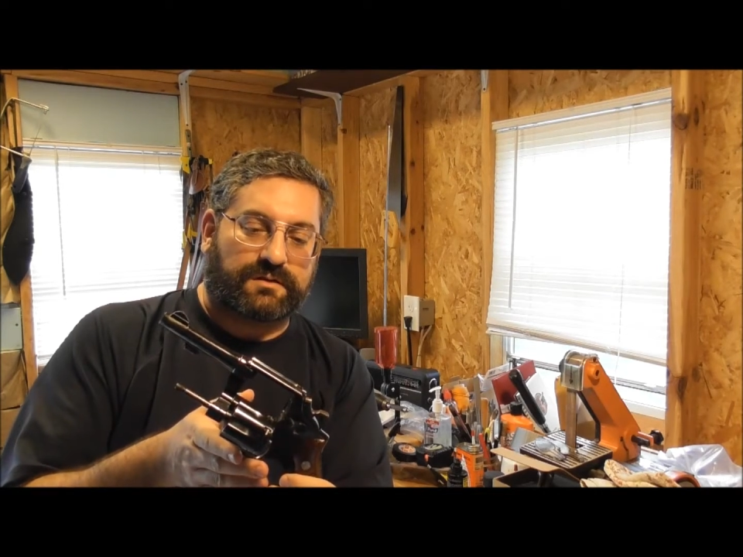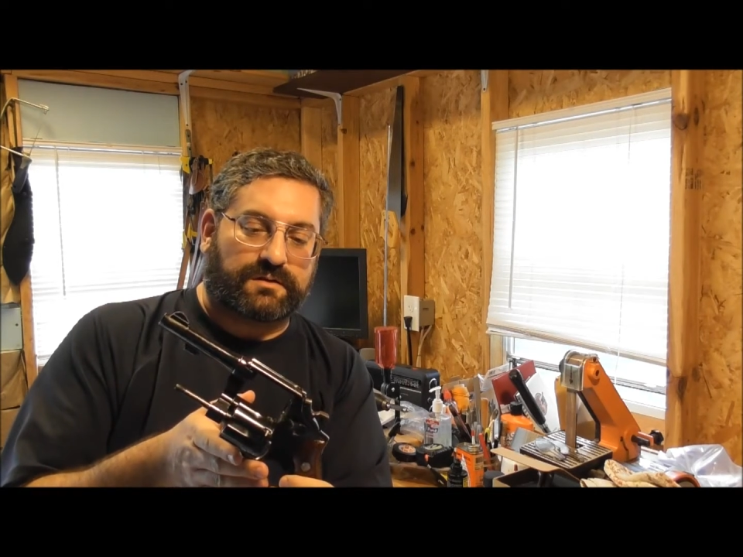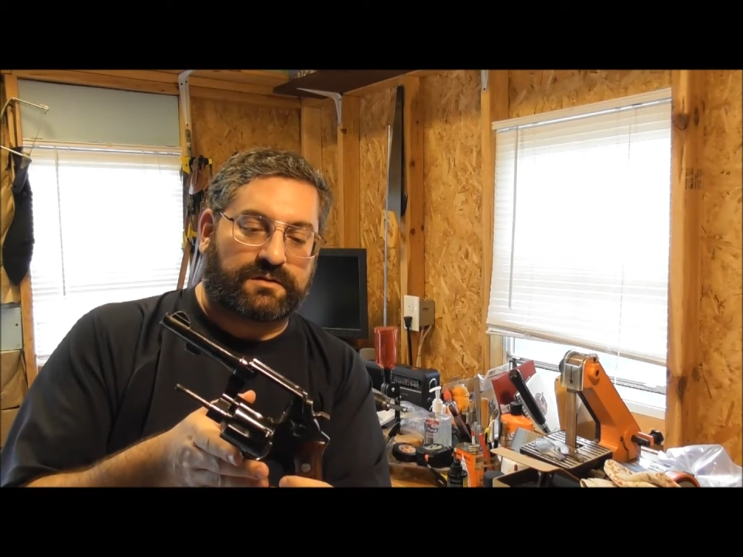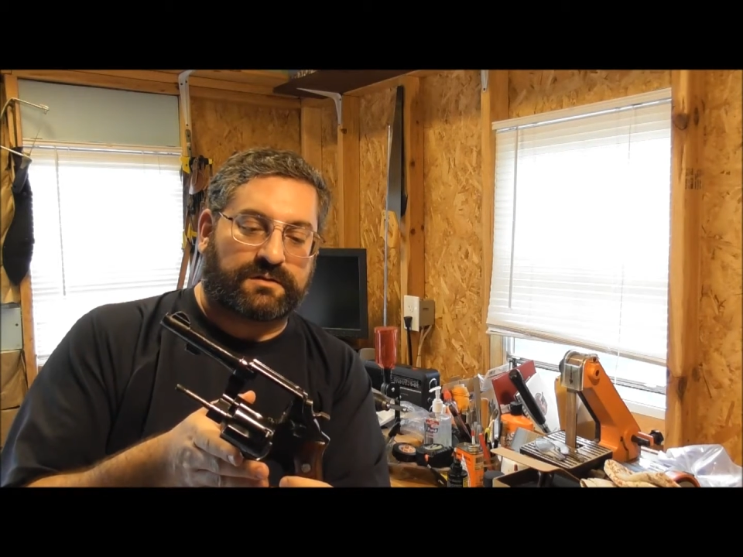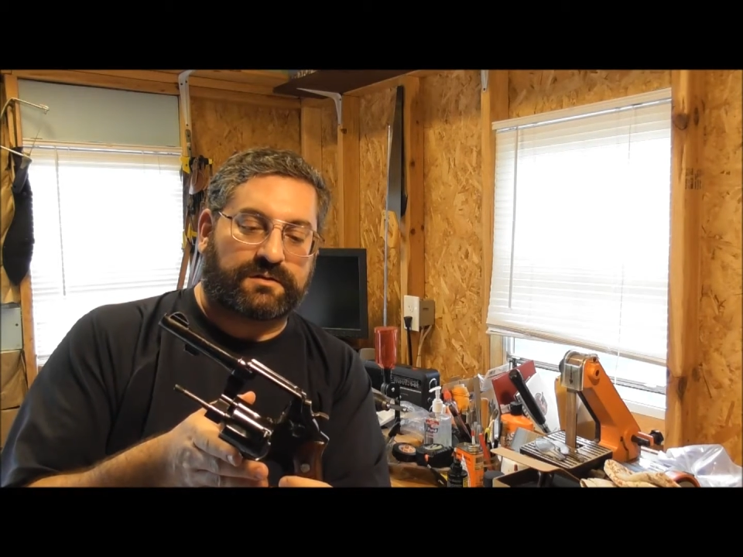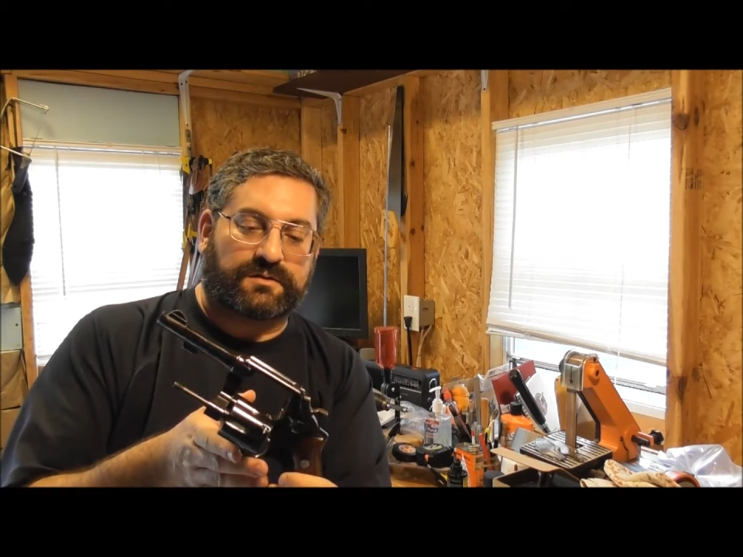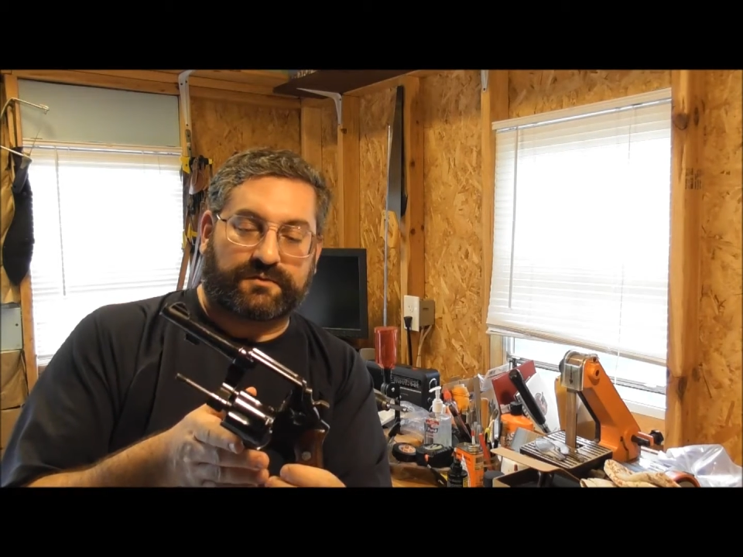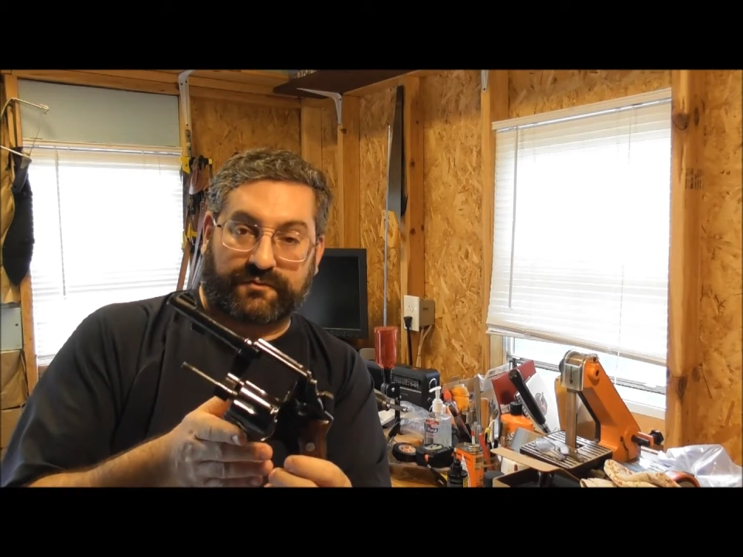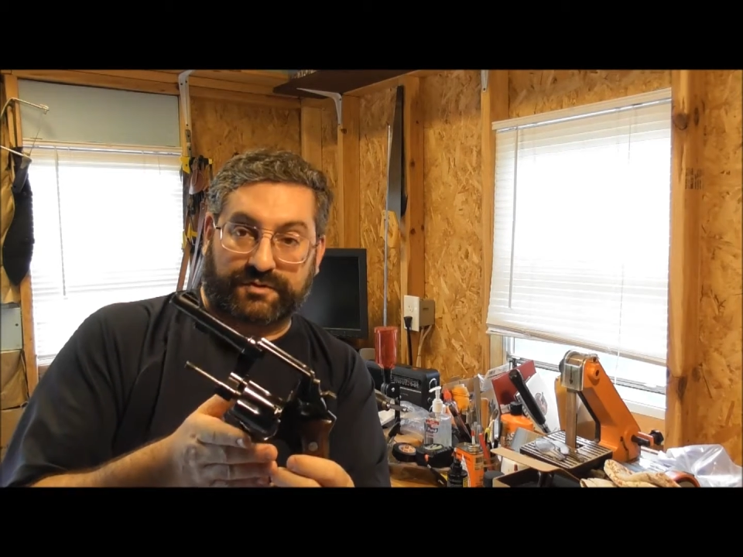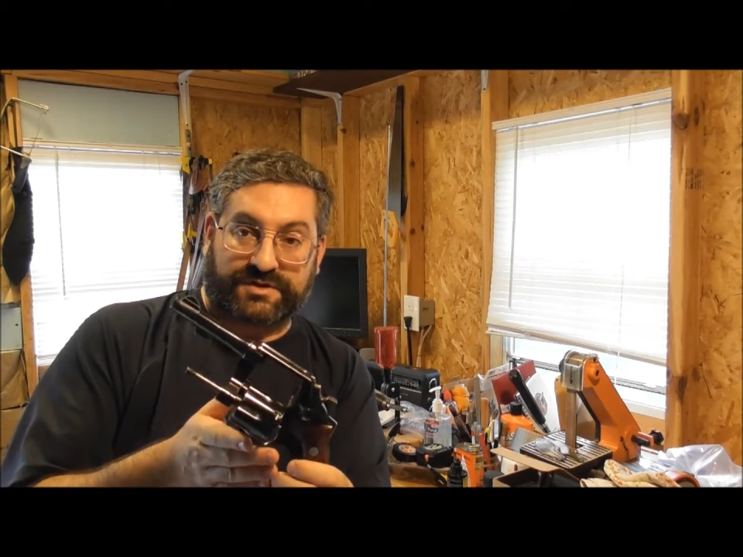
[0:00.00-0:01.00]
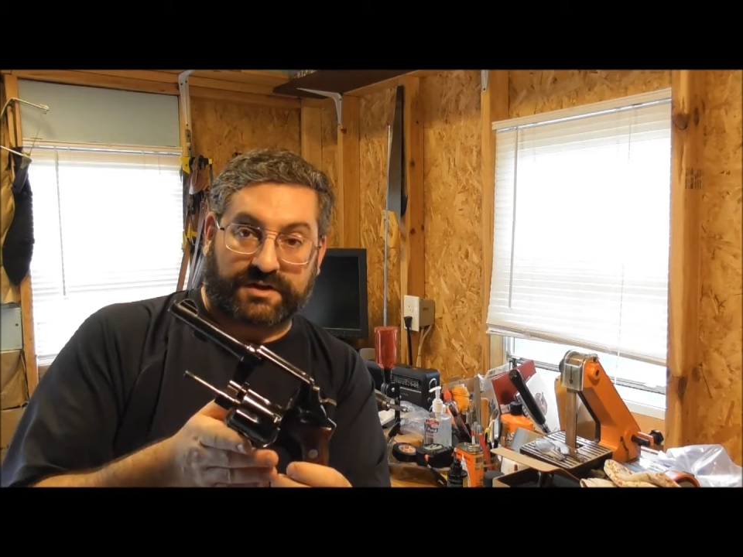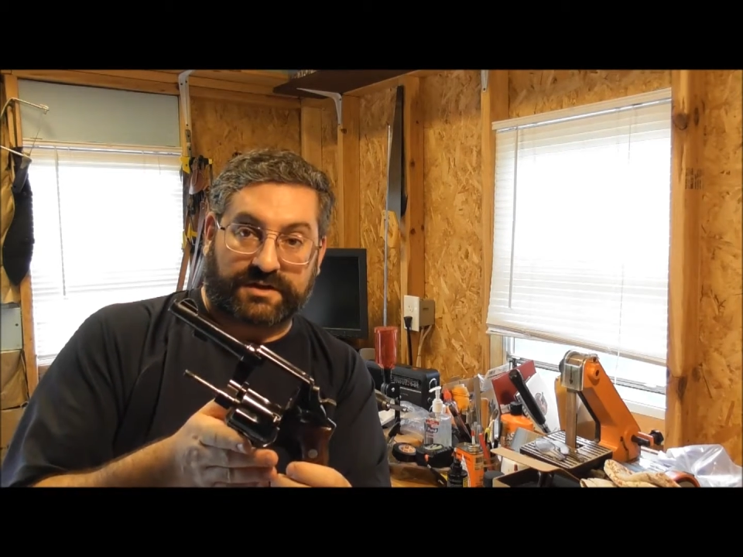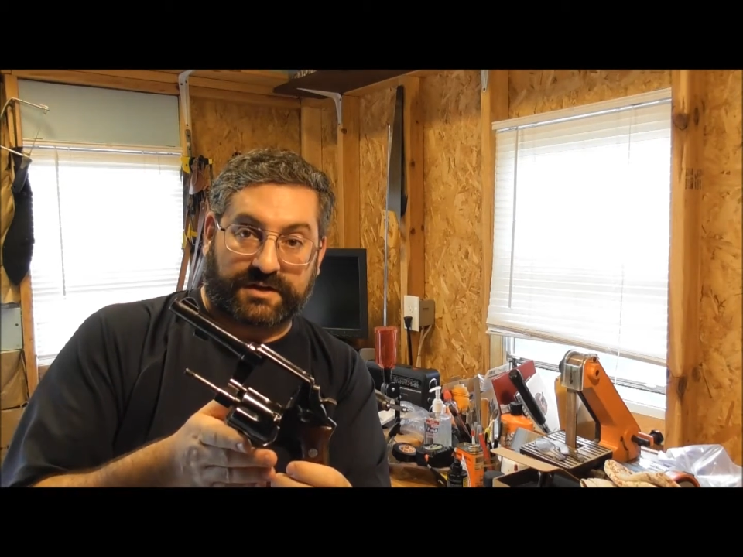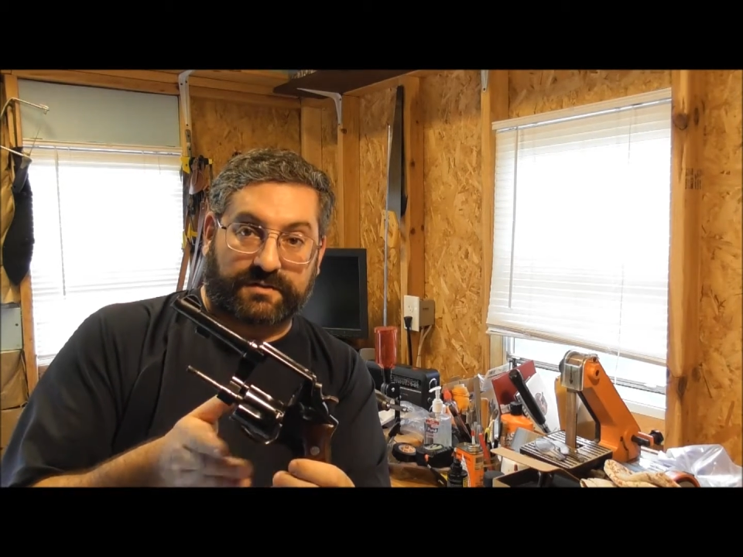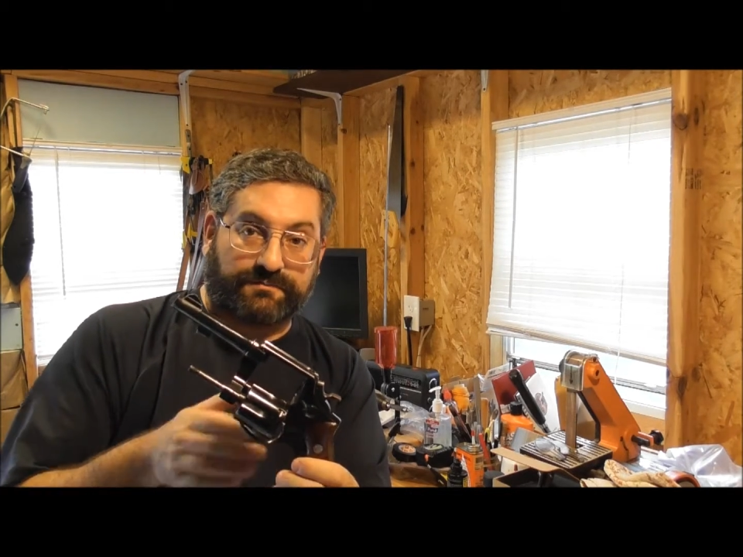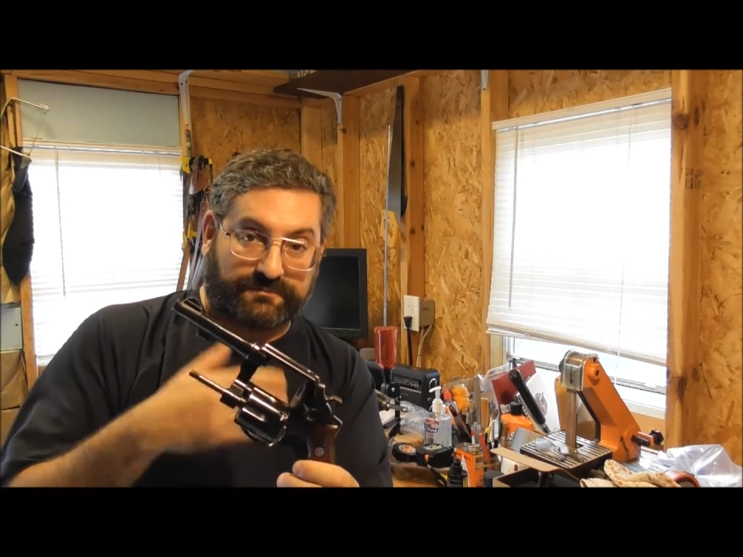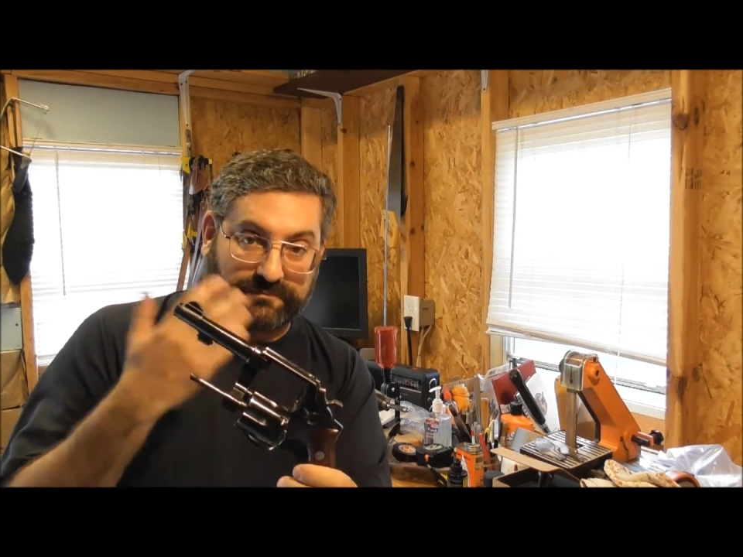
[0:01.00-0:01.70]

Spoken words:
The first thing I did